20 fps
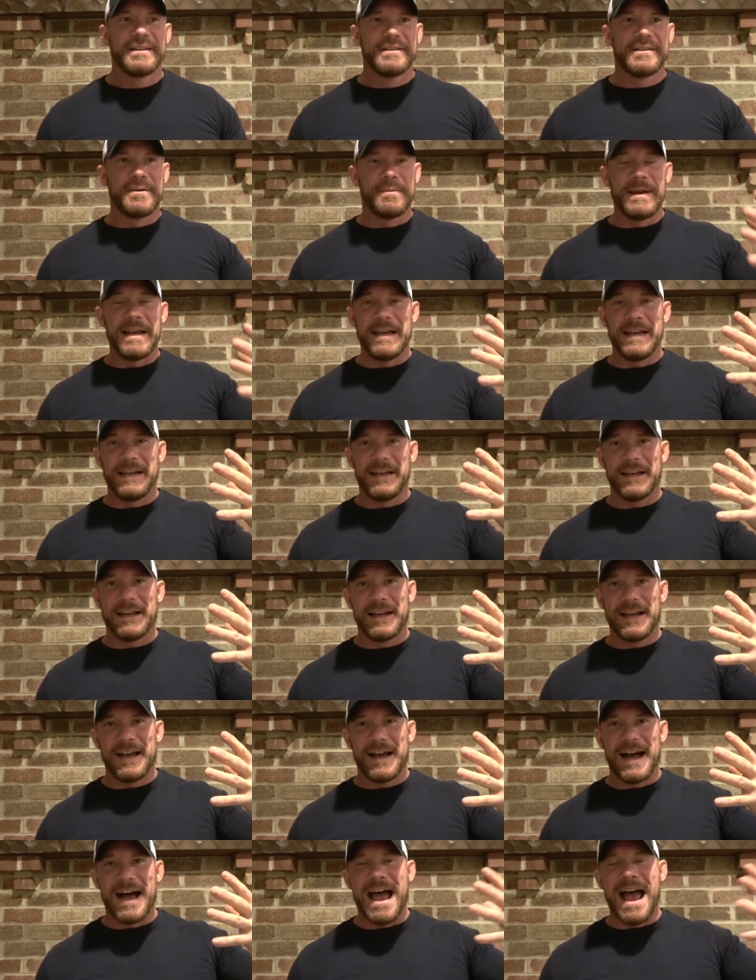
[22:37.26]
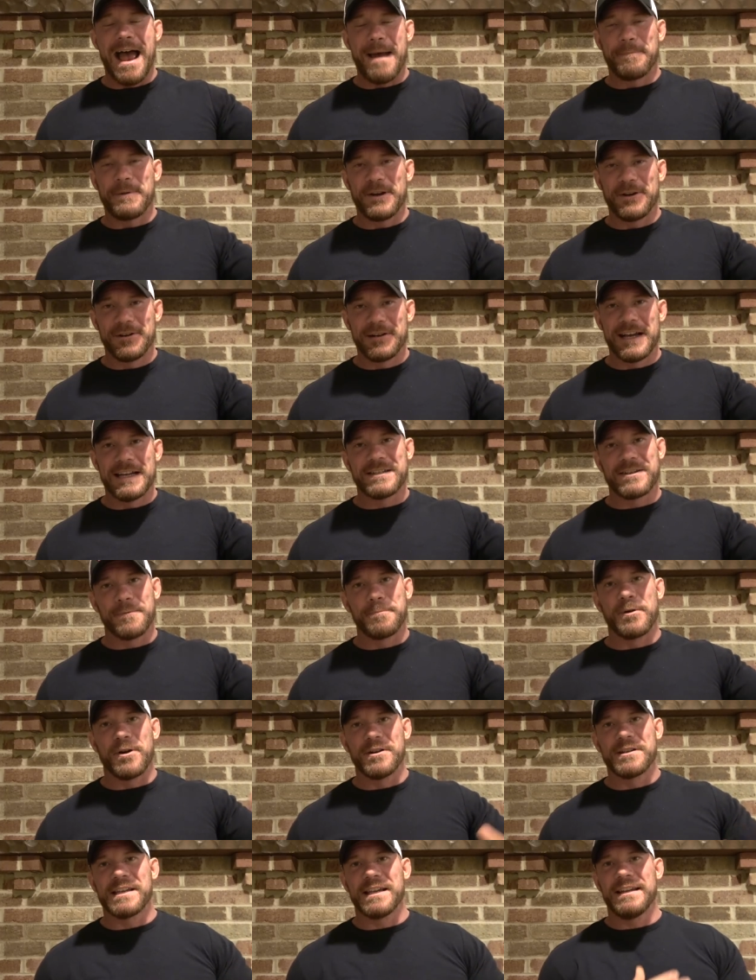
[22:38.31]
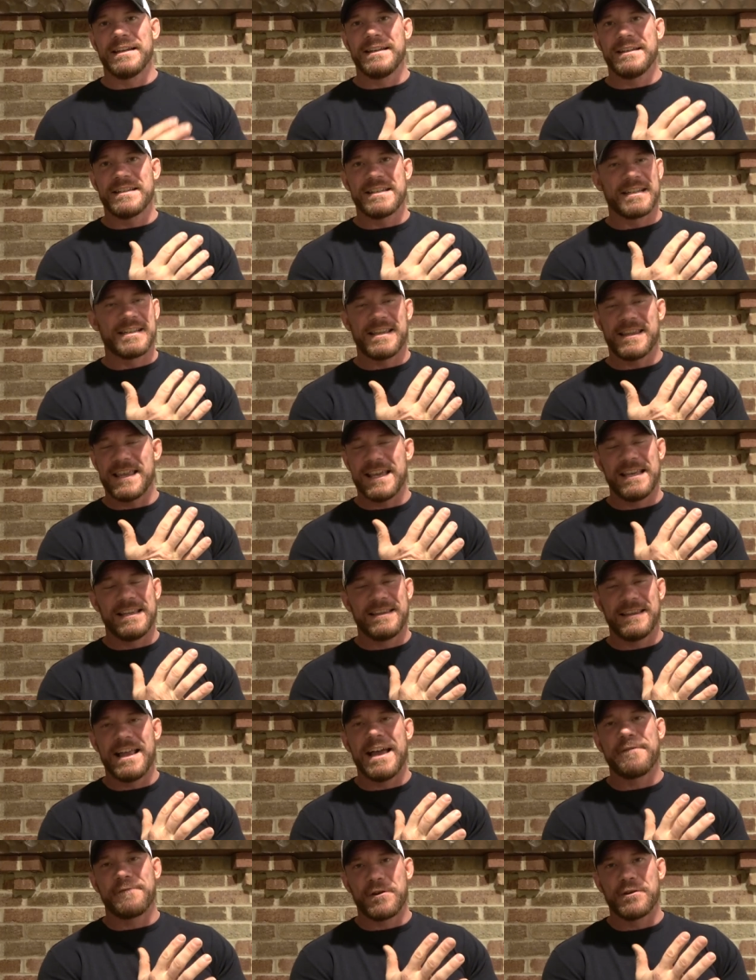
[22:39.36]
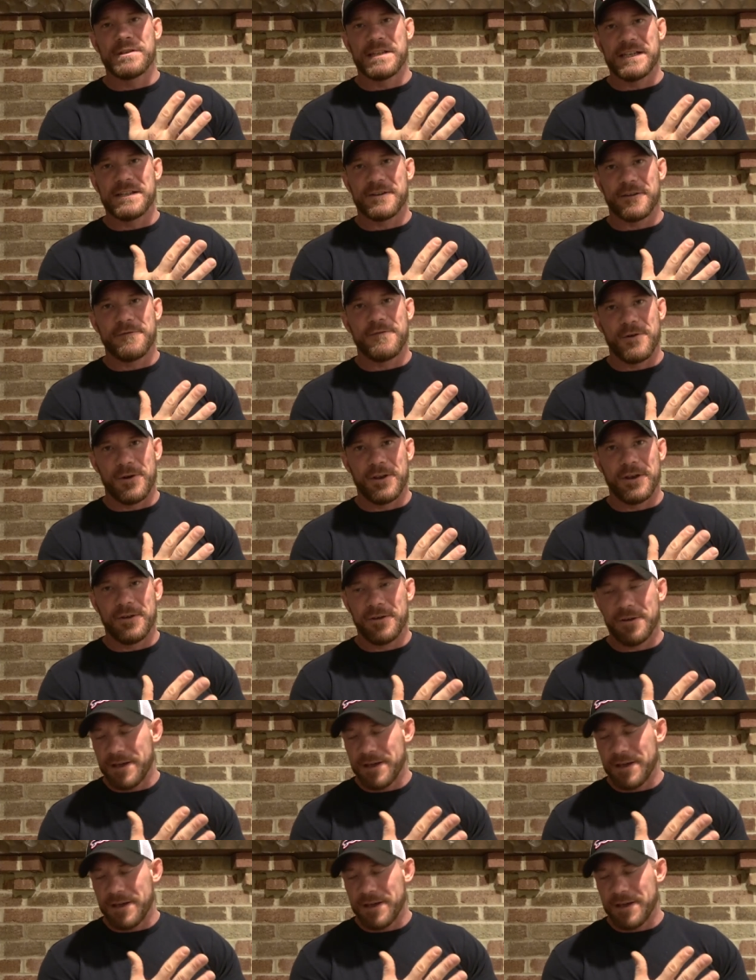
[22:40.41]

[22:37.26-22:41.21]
to be a happier, nicer person. Just that life goes easier for you.